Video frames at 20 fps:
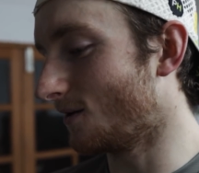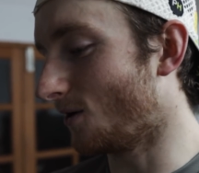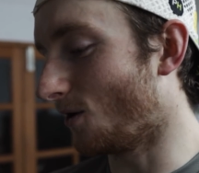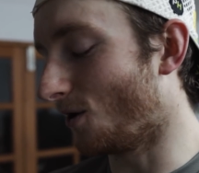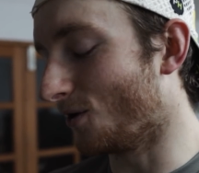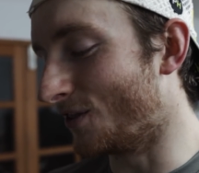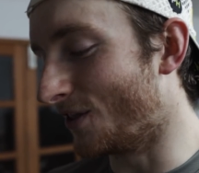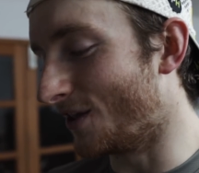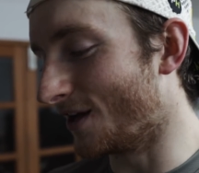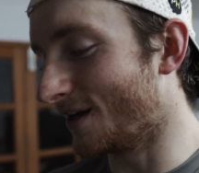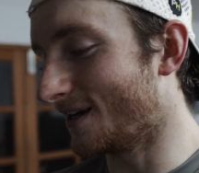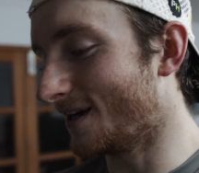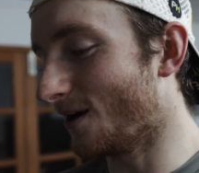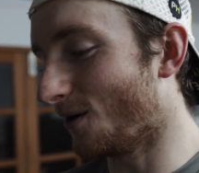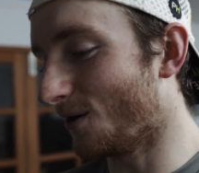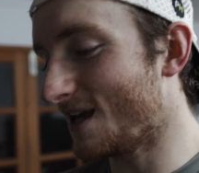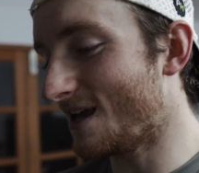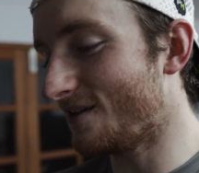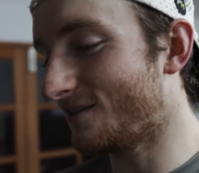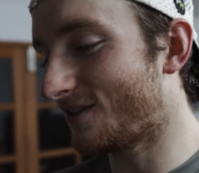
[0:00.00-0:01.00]
on
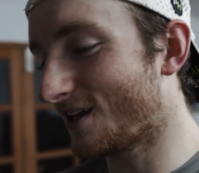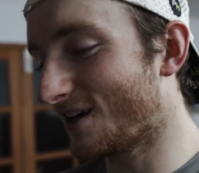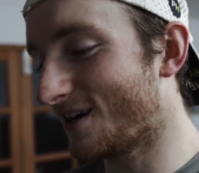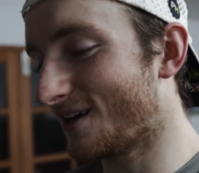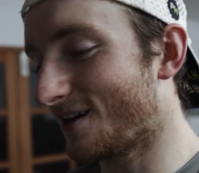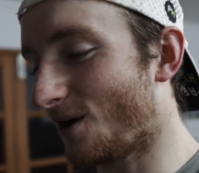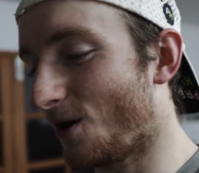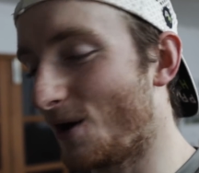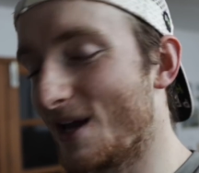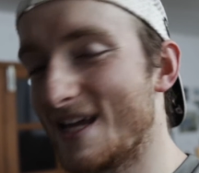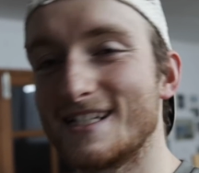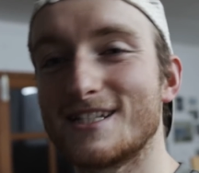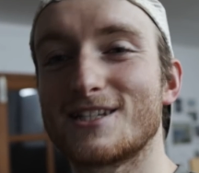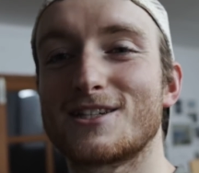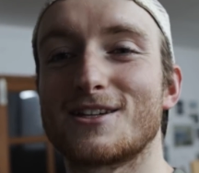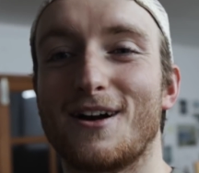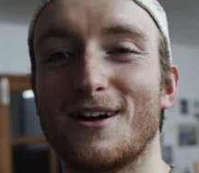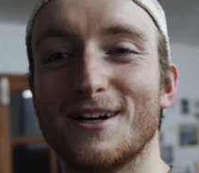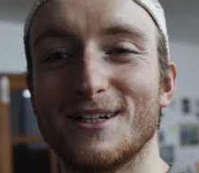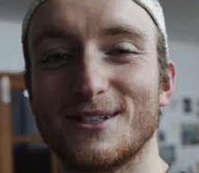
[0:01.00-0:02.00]
either
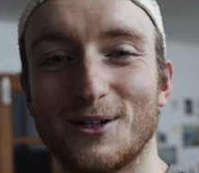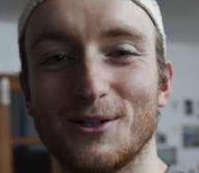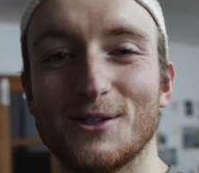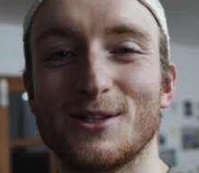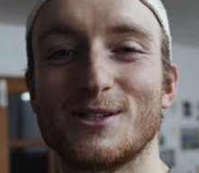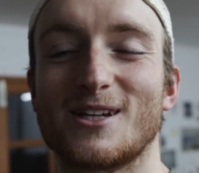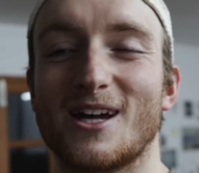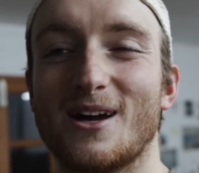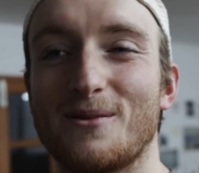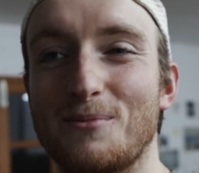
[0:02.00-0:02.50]
inside on the